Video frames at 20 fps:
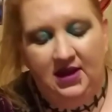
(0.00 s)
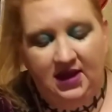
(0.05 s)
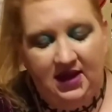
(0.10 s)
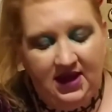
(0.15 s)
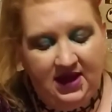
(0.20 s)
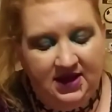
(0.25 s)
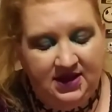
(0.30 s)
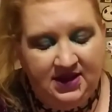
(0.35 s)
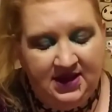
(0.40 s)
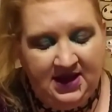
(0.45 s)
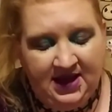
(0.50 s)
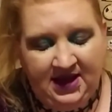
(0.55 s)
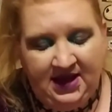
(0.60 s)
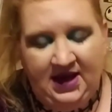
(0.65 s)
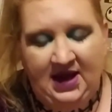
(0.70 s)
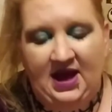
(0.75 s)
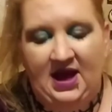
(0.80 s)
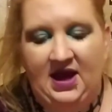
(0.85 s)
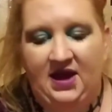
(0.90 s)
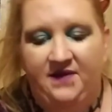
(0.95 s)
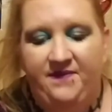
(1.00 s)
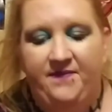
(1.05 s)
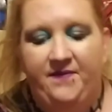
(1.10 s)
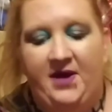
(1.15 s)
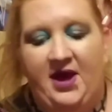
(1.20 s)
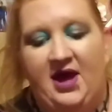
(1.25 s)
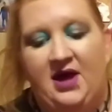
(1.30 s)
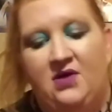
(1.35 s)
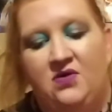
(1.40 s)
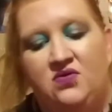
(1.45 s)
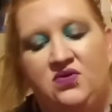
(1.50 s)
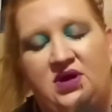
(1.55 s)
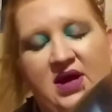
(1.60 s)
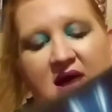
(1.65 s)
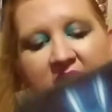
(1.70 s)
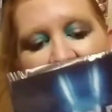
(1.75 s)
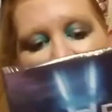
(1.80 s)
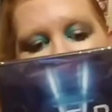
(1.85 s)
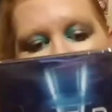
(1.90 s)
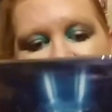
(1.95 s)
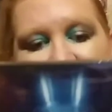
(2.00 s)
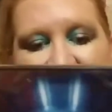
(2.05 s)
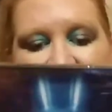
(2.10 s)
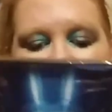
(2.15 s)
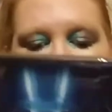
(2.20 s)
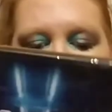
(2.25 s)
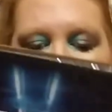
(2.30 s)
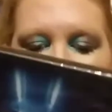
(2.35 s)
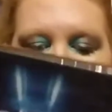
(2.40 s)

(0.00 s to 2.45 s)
And then I found Astro.